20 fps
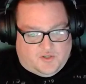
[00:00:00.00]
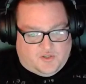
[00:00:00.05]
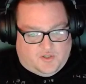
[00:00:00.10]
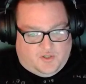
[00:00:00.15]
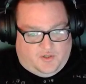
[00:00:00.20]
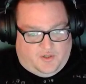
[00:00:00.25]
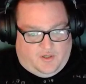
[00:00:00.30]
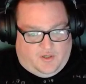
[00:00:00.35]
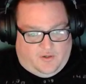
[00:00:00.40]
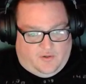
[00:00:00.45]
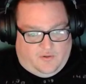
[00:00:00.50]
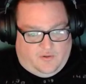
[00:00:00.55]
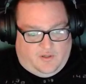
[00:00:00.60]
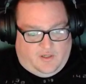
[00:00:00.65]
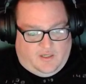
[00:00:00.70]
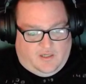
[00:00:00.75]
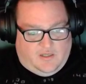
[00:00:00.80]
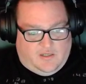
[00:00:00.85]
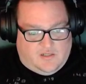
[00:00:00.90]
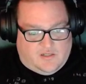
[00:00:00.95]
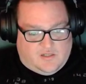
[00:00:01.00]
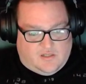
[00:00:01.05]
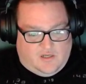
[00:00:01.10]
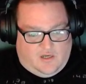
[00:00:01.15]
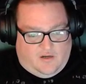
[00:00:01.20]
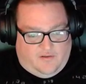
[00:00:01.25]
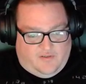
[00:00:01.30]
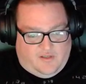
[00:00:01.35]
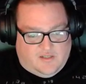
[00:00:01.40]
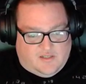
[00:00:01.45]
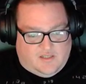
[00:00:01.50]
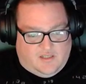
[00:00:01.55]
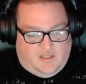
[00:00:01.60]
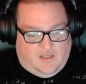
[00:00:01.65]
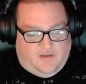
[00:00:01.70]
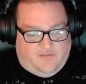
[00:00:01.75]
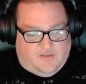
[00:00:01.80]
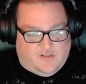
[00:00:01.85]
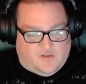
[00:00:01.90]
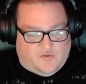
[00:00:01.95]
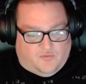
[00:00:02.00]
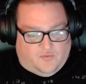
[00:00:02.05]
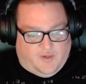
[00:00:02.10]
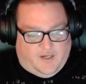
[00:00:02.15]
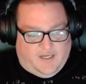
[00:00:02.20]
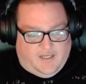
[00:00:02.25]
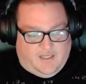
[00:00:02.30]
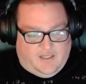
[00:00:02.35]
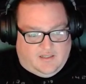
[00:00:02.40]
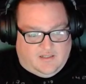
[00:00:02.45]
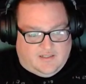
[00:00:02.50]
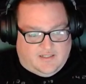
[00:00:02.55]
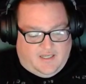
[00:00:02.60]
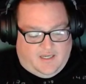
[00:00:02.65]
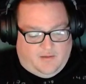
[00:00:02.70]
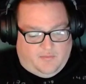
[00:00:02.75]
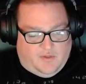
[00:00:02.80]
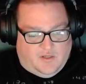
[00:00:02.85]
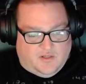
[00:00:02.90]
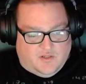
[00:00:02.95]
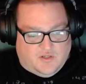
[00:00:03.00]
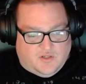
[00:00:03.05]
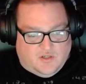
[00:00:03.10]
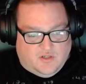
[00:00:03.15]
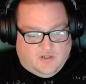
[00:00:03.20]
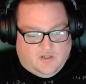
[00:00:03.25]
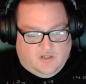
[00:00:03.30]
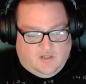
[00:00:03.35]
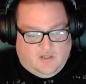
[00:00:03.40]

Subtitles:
show you is obviously if it's a radiant damage.